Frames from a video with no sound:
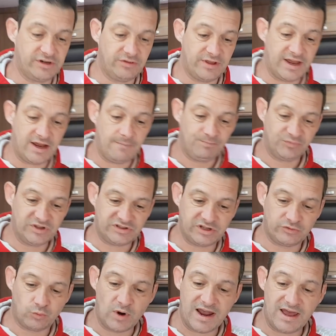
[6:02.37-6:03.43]
in there. This
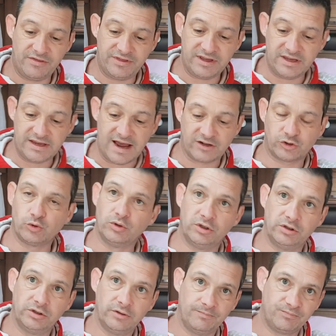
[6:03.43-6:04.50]
is where the
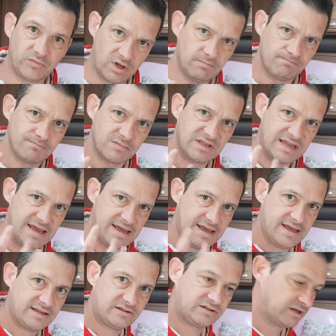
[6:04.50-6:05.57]
actual
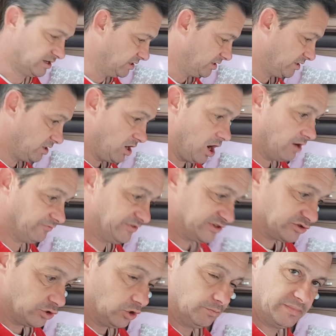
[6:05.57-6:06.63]
taste of this
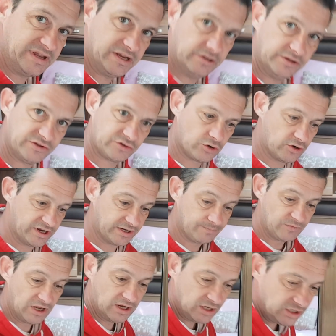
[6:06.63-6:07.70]
whole meal is going.
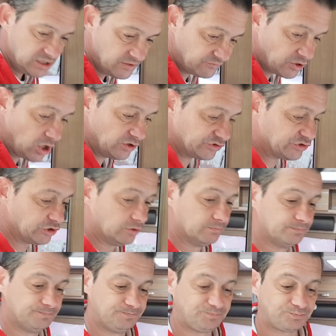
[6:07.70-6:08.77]
You've got
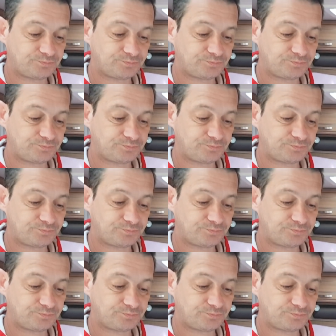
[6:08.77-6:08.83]
some